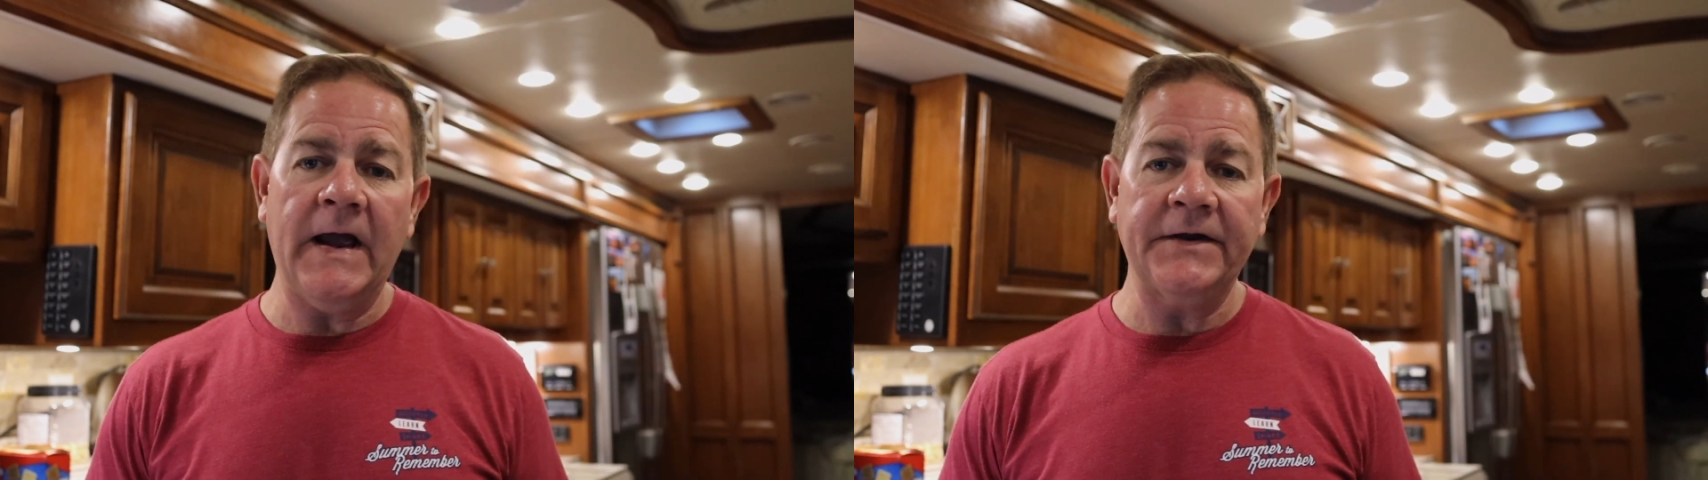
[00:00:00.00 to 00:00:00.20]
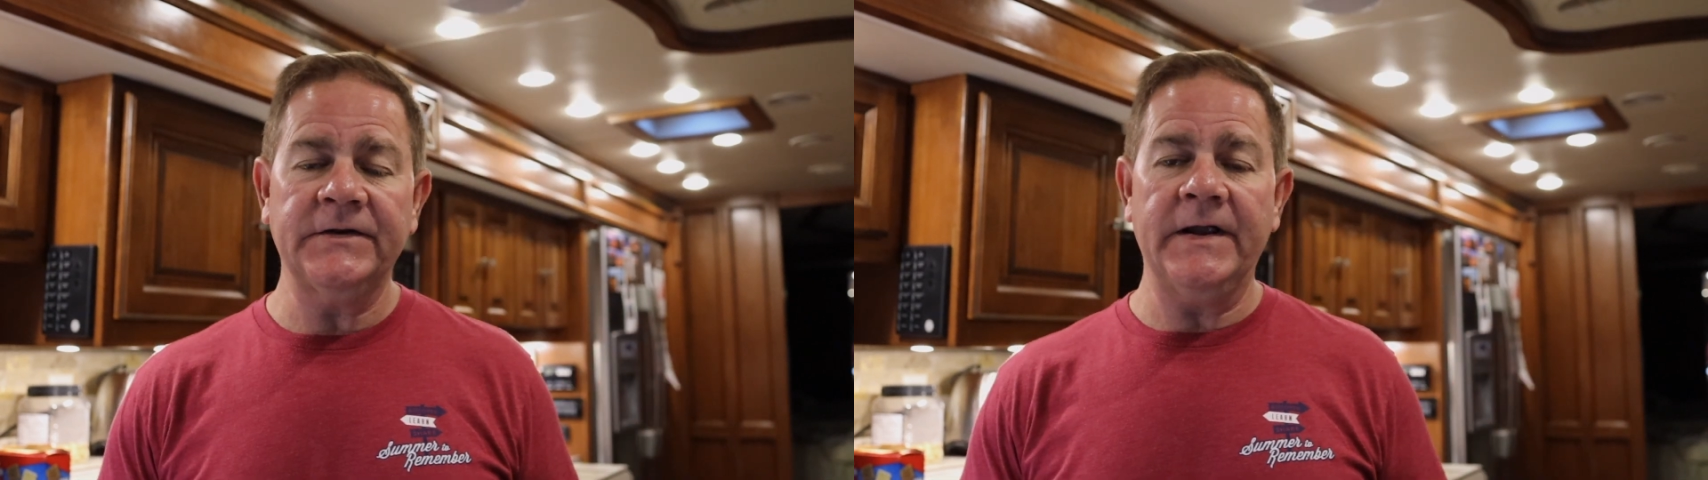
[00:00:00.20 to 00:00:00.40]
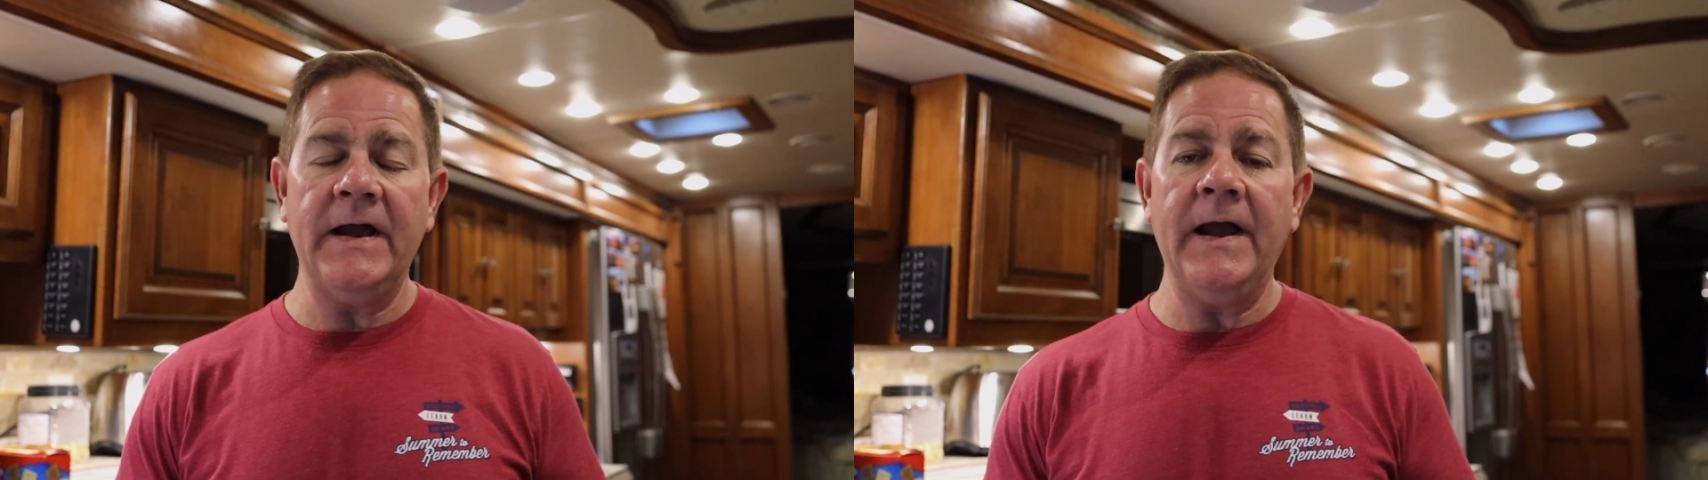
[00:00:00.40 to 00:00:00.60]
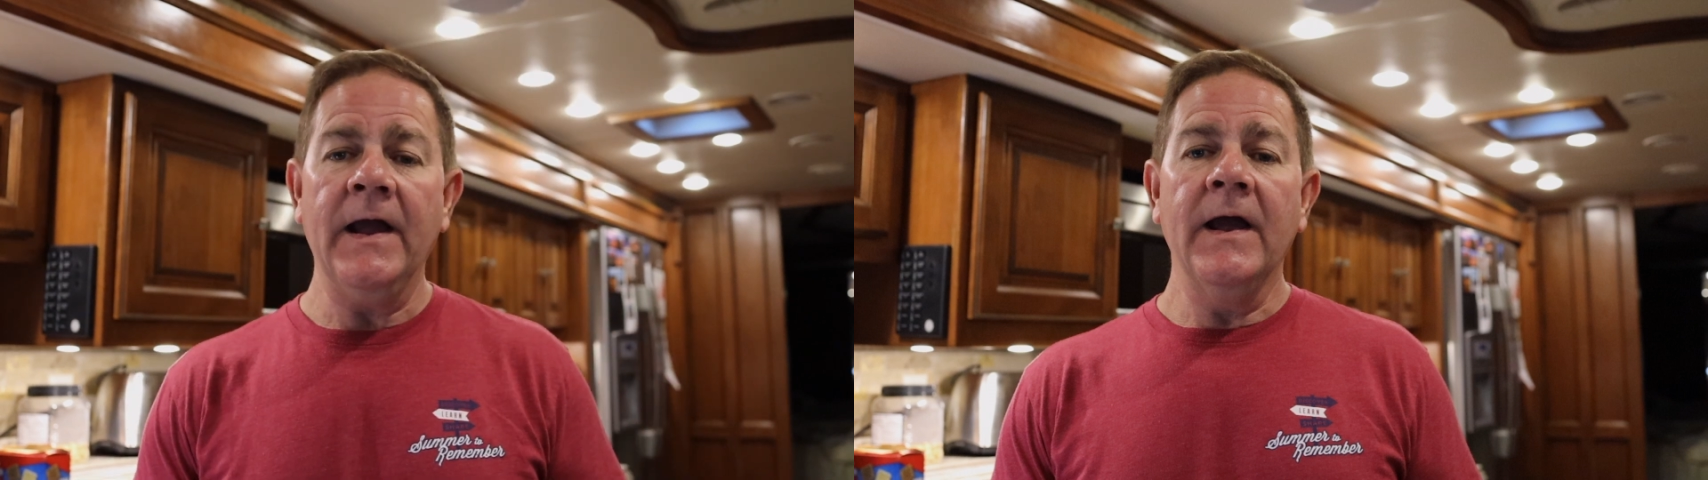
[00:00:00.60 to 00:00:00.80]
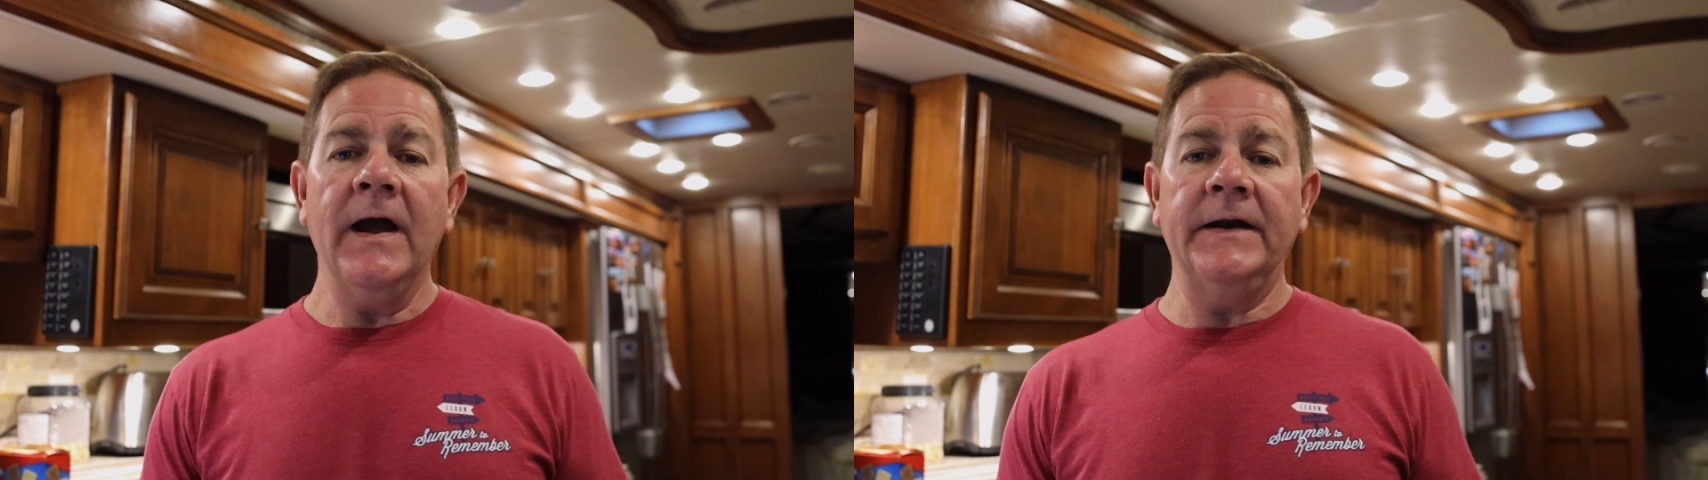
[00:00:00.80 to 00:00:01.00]
actually
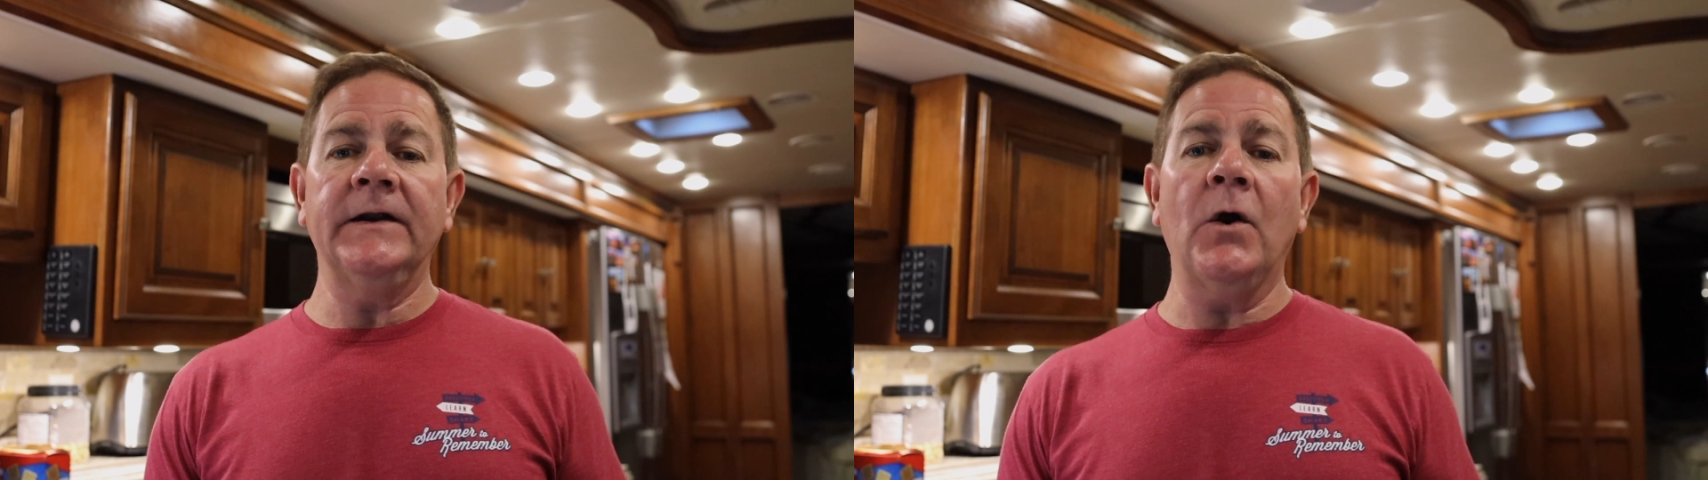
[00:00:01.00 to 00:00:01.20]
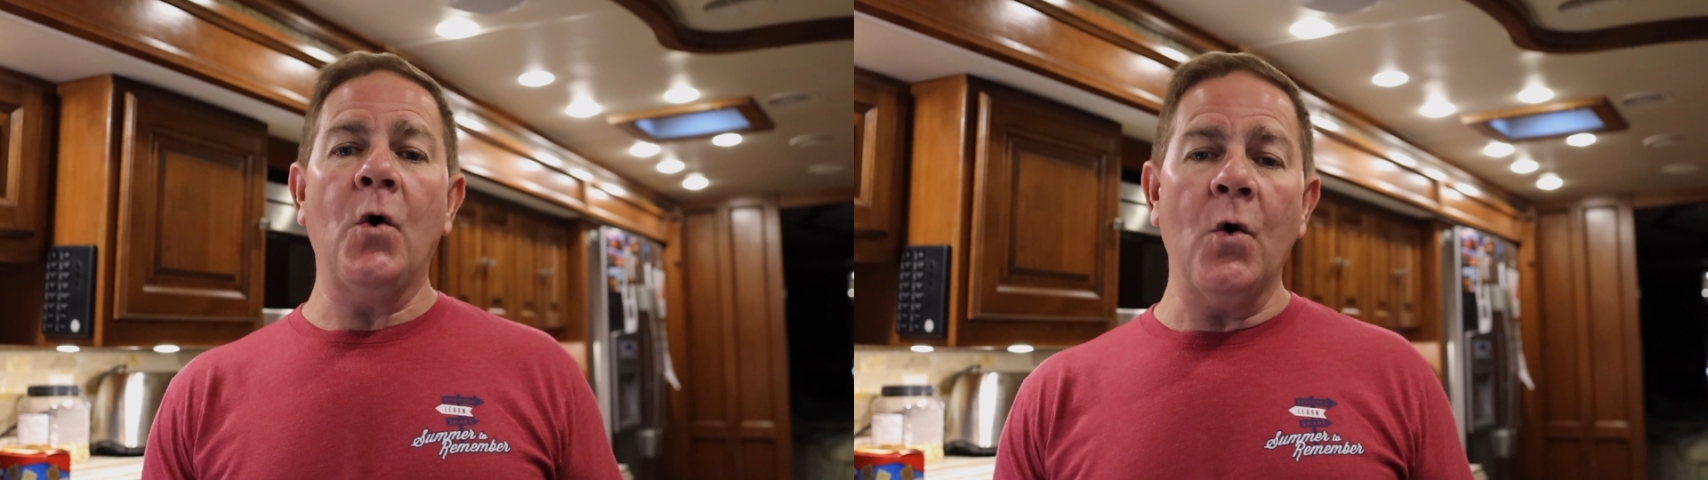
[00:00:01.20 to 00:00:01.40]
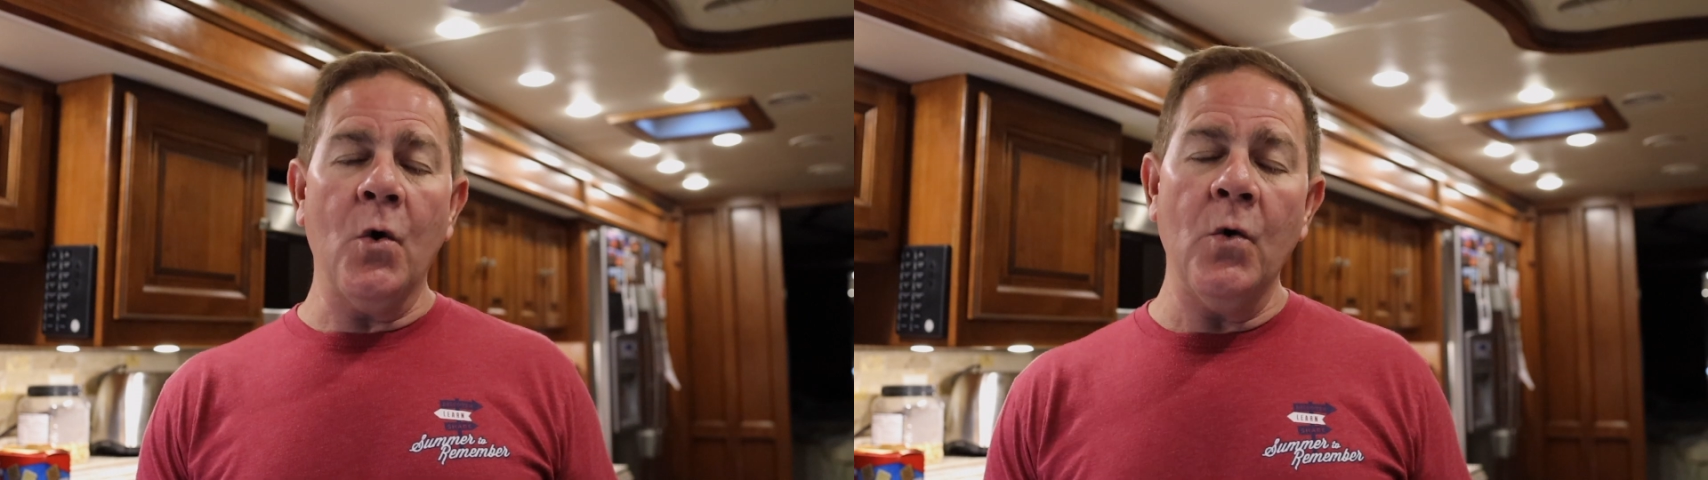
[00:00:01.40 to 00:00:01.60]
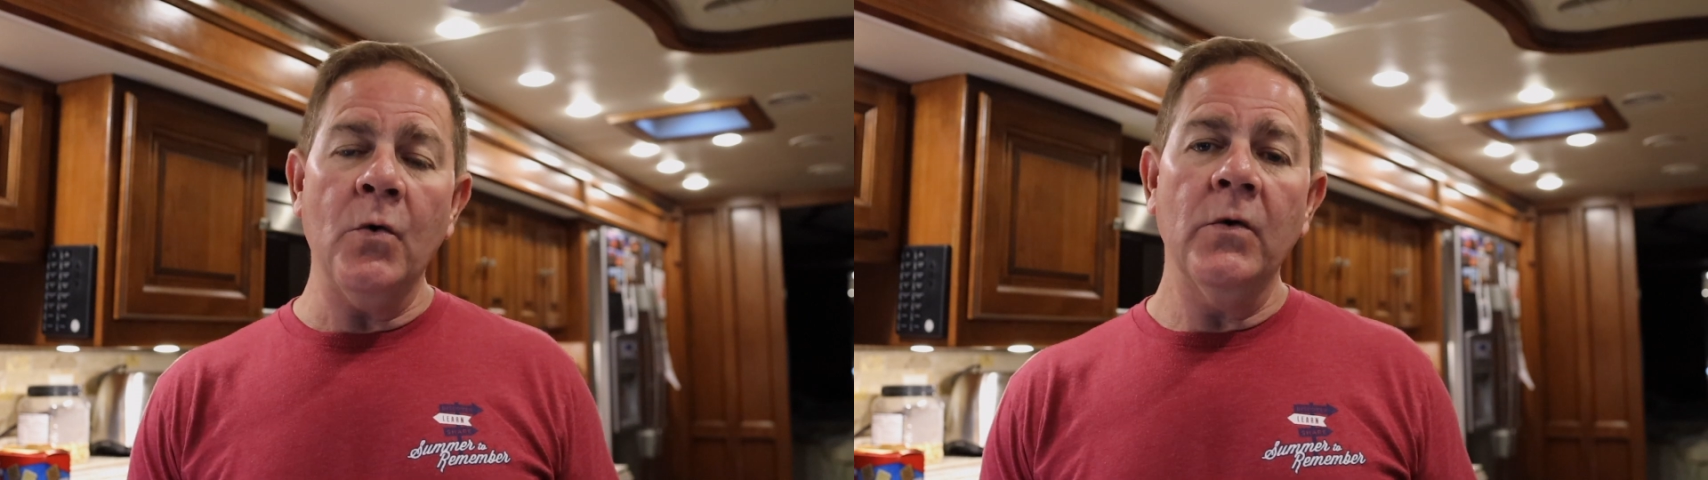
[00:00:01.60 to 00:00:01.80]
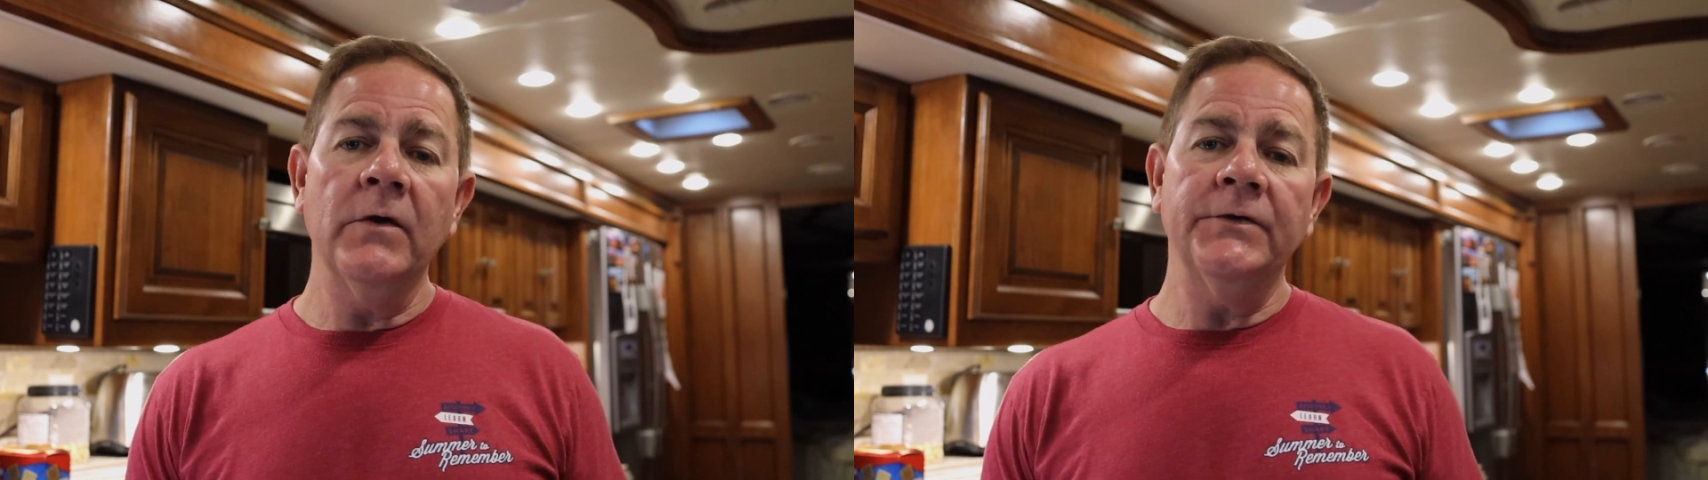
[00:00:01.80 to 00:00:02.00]
I did a
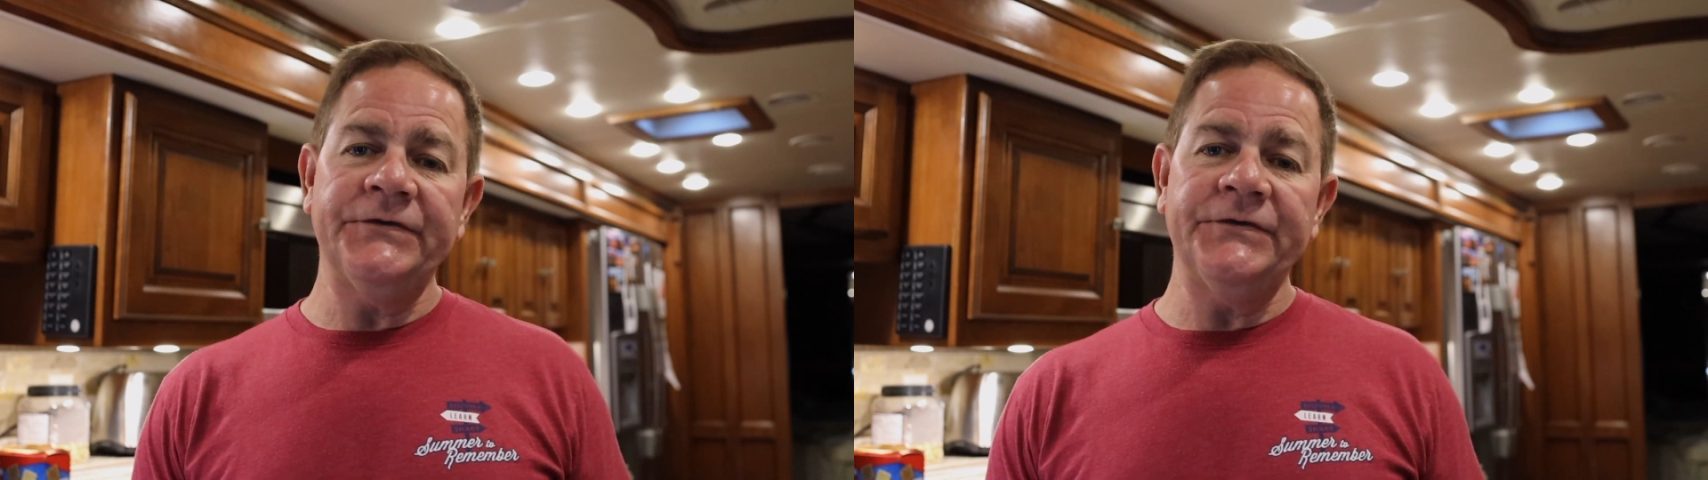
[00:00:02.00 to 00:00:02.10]
whole